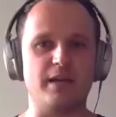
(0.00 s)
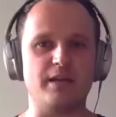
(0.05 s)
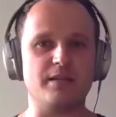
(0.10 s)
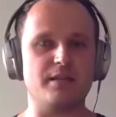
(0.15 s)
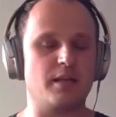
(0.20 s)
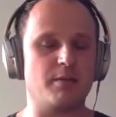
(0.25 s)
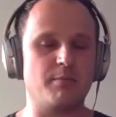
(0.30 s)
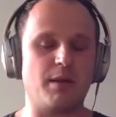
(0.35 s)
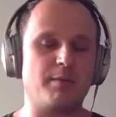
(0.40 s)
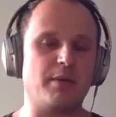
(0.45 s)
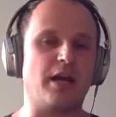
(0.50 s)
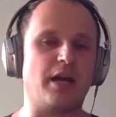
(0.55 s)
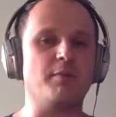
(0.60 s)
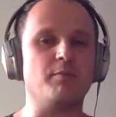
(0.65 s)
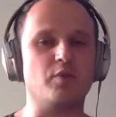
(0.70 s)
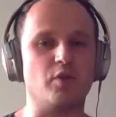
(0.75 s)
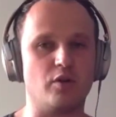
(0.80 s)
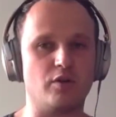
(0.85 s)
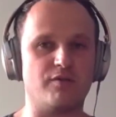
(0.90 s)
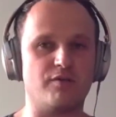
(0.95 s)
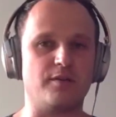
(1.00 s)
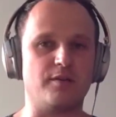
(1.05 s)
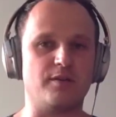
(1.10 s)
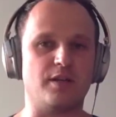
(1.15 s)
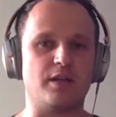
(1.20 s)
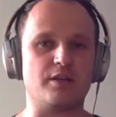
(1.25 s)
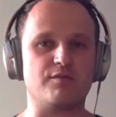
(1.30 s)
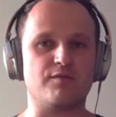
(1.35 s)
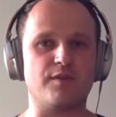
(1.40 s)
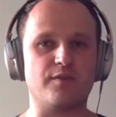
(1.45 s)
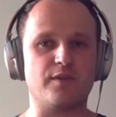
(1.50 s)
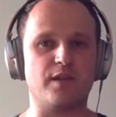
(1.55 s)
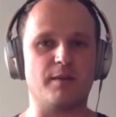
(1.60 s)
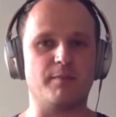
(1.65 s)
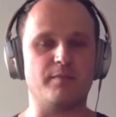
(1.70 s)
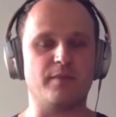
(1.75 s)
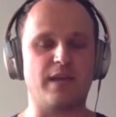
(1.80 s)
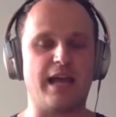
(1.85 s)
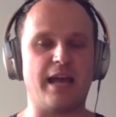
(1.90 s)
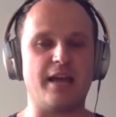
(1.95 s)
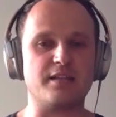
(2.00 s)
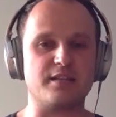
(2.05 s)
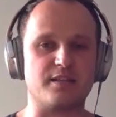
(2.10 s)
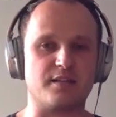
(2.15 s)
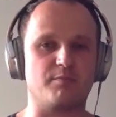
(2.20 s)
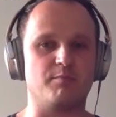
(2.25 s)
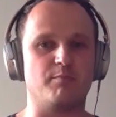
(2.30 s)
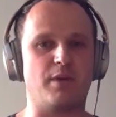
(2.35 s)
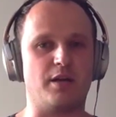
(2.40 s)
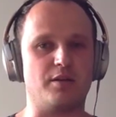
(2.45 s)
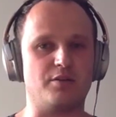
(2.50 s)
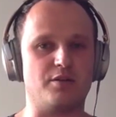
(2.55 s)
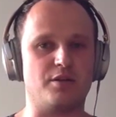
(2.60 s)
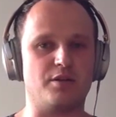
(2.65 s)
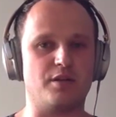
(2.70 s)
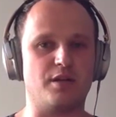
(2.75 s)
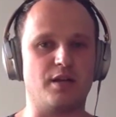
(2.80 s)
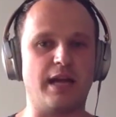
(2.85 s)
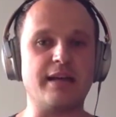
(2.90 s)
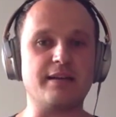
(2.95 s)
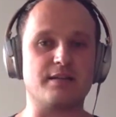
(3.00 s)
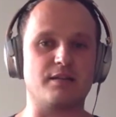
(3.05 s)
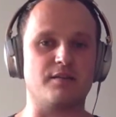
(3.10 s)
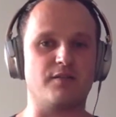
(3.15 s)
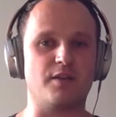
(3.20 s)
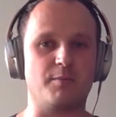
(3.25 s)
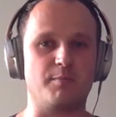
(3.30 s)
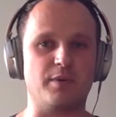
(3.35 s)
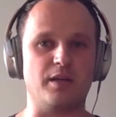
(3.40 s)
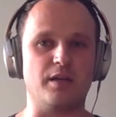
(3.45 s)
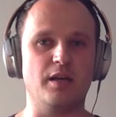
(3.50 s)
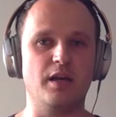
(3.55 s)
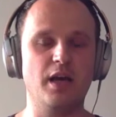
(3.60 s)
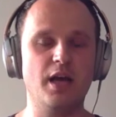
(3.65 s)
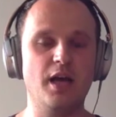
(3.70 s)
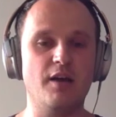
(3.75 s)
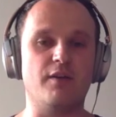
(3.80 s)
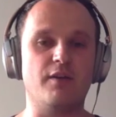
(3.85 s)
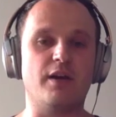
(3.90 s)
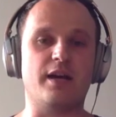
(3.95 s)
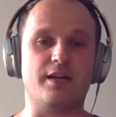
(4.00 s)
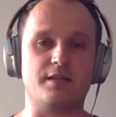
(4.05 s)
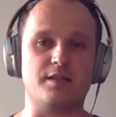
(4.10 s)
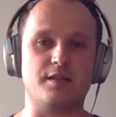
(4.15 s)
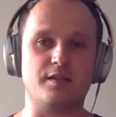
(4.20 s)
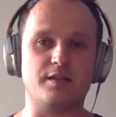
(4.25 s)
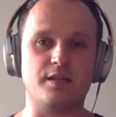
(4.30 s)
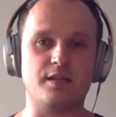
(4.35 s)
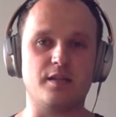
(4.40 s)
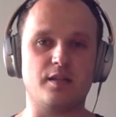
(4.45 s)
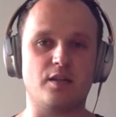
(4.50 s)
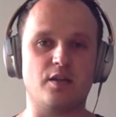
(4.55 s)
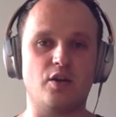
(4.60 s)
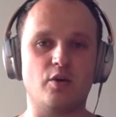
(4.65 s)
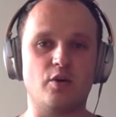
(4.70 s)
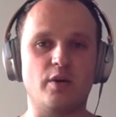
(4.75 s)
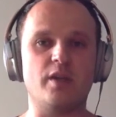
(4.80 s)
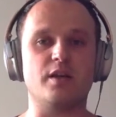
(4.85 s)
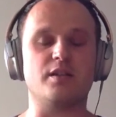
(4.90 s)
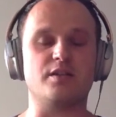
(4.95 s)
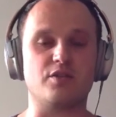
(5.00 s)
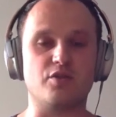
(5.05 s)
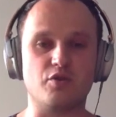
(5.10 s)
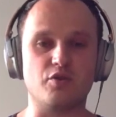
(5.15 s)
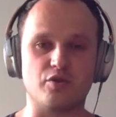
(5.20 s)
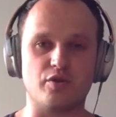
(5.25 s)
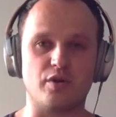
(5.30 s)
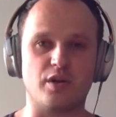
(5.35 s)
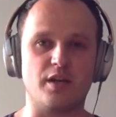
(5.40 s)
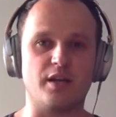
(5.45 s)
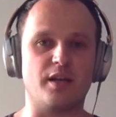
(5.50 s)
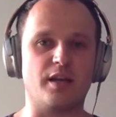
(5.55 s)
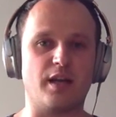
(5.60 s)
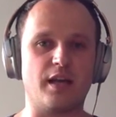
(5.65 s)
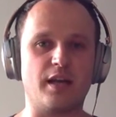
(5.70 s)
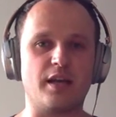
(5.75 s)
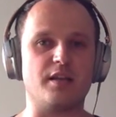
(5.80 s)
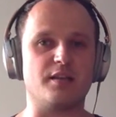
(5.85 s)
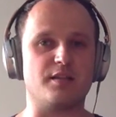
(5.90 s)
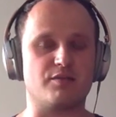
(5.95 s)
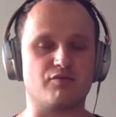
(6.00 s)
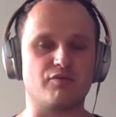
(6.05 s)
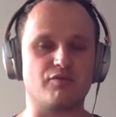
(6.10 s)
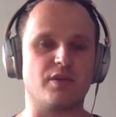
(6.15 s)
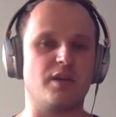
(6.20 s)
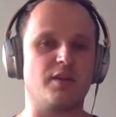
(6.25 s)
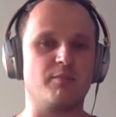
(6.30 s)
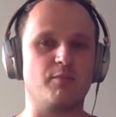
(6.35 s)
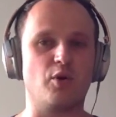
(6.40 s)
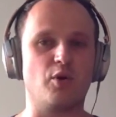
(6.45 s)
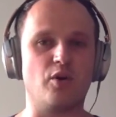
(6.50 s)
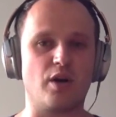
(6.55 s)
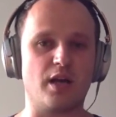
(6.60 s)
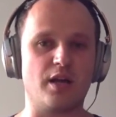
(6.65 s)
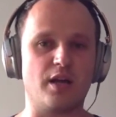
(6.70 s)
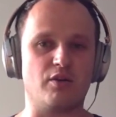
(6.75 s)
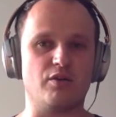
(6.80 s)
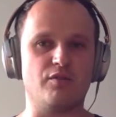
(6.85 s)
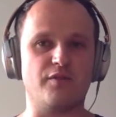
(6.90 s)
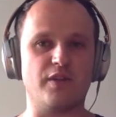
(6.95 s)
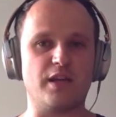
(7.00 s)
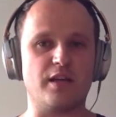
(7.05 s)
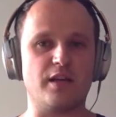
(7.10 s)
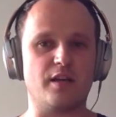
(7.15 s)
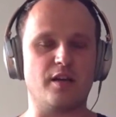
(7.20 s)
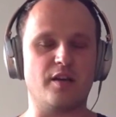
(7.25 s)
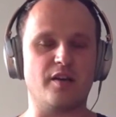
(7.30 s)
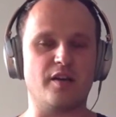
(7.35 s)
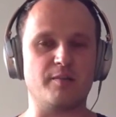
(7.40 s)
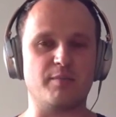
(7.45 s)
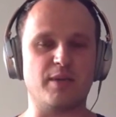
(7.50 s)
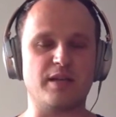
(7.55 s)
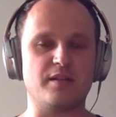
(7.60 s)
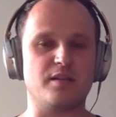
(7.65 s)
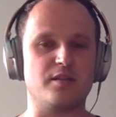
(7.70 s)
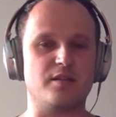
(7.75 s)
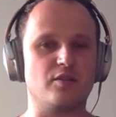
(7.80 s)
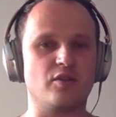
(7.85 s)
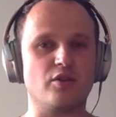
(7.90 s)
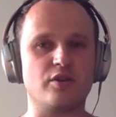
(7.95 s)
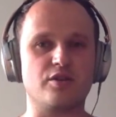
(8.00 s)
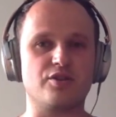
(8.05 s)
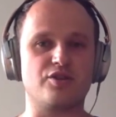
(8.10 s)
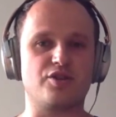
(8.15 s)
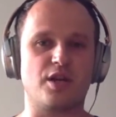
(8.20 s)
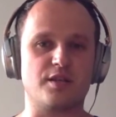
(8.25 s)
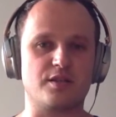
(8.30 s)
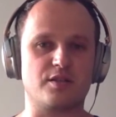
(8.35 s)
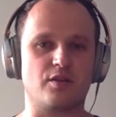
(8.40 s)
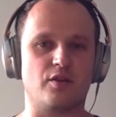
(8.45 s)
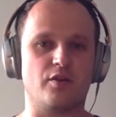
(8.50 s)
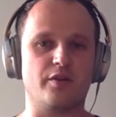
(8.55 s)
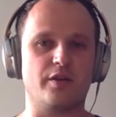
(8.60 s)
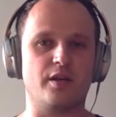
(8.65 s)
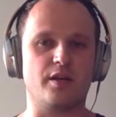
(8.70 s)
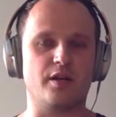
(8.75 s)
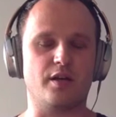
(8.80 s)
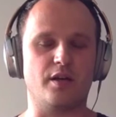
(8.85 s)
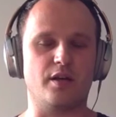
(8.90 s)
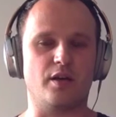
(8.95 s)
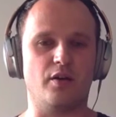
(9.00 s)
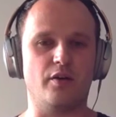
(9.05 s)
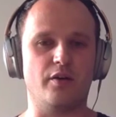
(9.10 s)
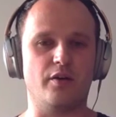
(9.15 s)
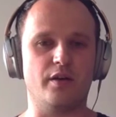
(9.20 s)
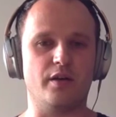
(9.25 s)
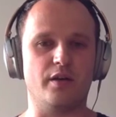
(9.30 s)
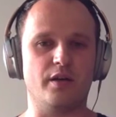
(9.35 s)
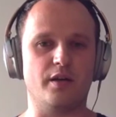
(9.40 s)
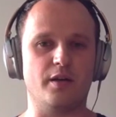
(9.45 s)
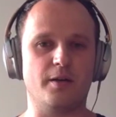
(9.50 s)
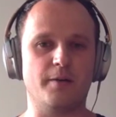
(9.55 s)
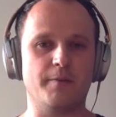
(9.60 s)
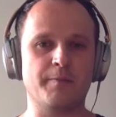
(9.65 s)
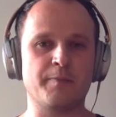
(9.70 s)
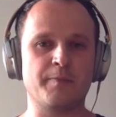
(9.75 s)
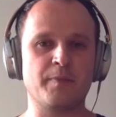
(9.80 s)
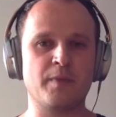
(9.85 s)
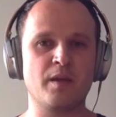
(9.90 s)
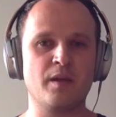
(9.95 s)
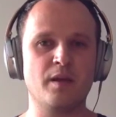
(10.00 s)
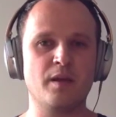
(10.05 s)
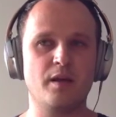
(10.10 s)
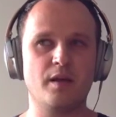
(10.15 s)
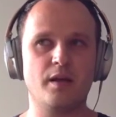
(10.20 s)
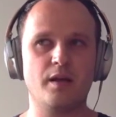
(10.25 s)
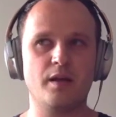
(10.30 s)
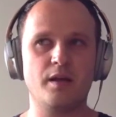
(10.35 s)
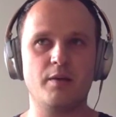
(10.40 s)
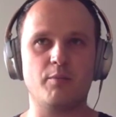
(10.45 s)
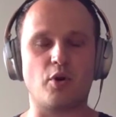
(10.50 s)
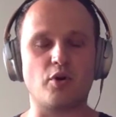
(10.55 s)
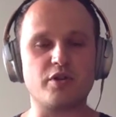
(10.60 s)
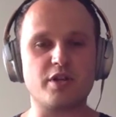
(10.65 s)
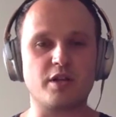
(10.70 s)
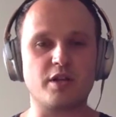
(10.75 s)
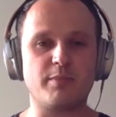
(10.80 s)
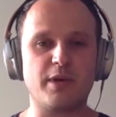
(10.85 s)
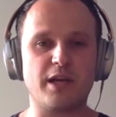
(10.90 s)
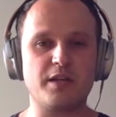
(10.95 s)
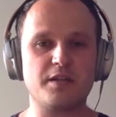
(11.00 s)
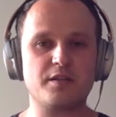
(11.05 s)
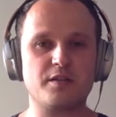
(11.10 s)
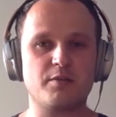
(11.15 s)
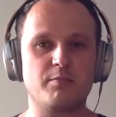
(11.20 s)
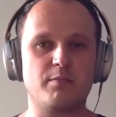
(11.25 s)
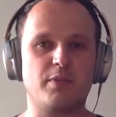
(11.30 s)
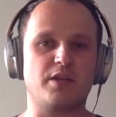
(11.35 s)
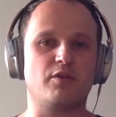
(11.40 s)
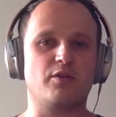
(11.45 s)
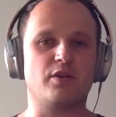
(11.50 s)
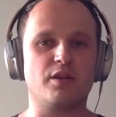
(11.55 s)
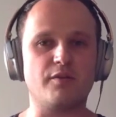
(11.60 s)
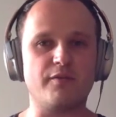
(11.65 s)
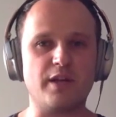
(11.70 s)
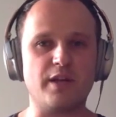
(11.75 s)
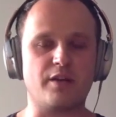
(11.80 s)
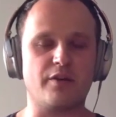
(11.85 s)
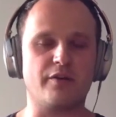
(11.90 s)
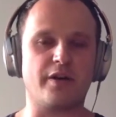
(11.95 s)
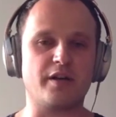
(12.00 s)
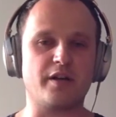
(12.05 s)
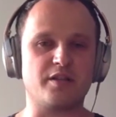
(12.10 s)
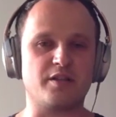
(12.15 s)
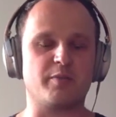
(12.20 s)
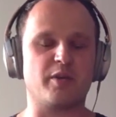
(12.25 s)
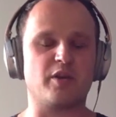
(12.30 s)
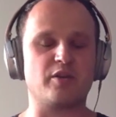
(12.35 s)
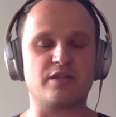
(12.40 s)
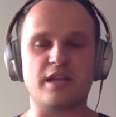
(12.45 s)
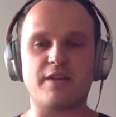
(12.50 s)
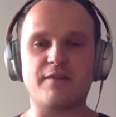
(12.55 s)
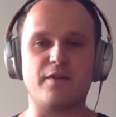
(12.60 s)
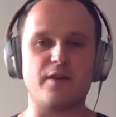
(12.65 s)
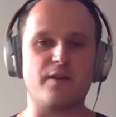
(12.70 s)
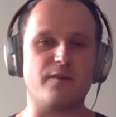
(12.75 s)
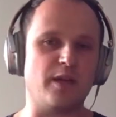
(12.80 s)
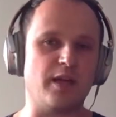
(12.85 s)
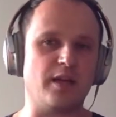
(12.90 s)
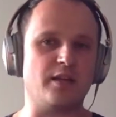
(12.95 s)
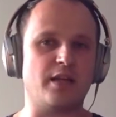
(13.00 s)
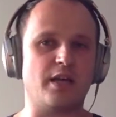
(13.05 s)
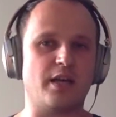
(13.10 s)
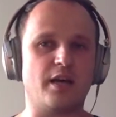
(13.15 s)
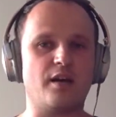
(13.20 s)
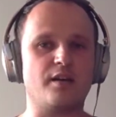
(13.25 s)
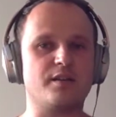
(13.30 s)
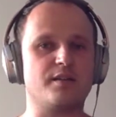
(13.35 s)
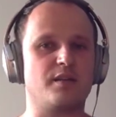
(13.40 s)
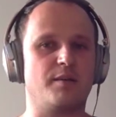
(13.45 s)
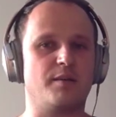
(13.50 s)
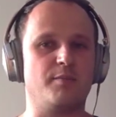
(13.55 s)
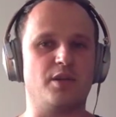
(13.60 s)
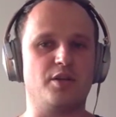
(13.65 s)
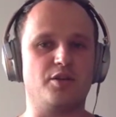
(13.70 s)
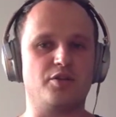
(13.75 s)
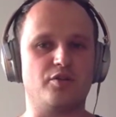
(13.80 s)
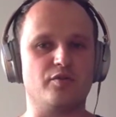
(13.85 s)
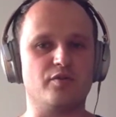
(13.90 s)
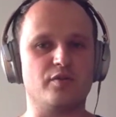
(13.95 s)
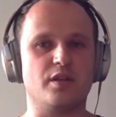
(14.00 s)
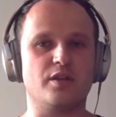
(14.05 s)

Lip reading: then maybe I'm not in touch with them as much as a VP. Where as a CTO, it's usually like, it's really more like on weekly basis, not just on the project-based, but on the weekly basis, because every week there are some issues that you